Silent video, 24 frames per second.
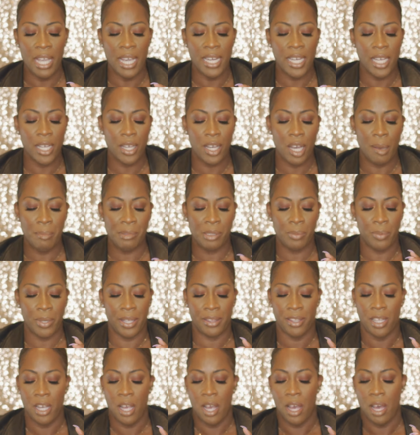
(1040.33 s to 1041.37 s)
and it comes
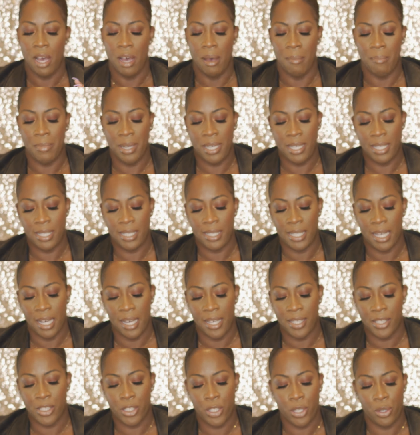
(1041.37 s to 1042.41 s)
with a mini
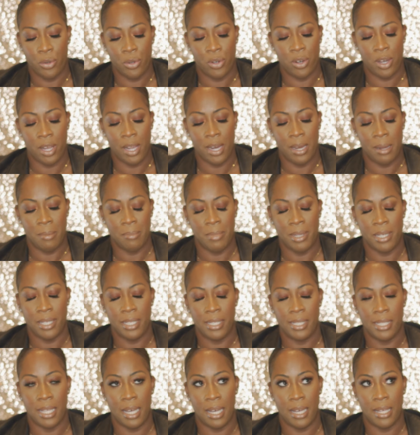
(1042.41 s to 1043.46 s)
size toner and a
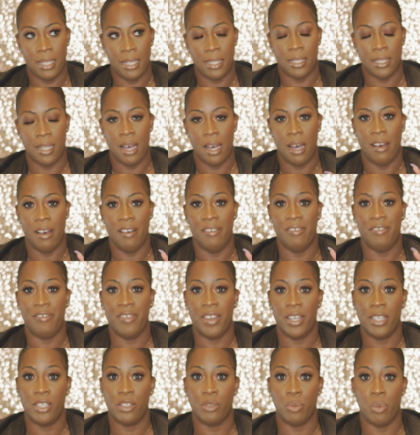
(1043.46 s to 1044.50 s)
mini size
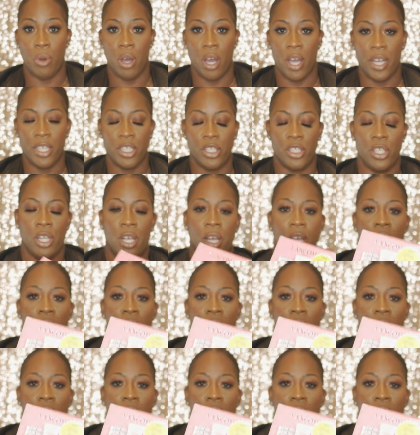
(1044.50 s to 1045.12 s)
face wash.